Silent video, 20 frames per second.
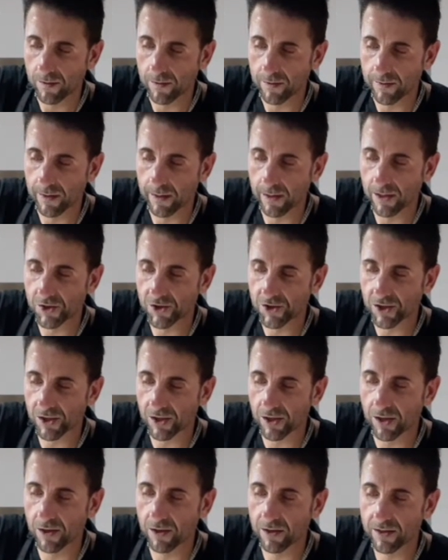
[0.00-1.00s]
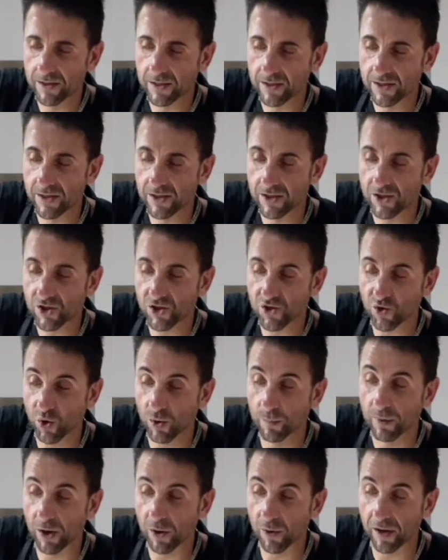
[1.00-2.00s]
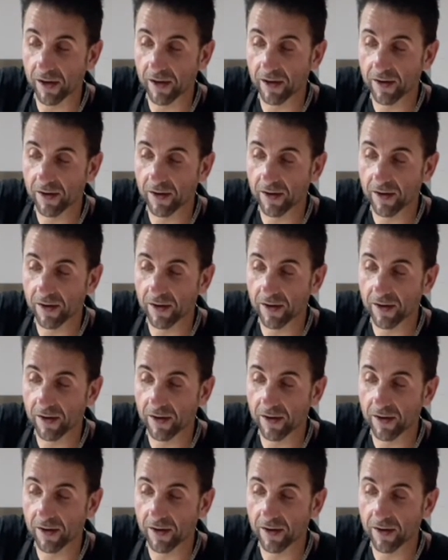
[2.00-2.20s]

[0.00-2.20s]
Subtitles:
There she goes. This is strawberry.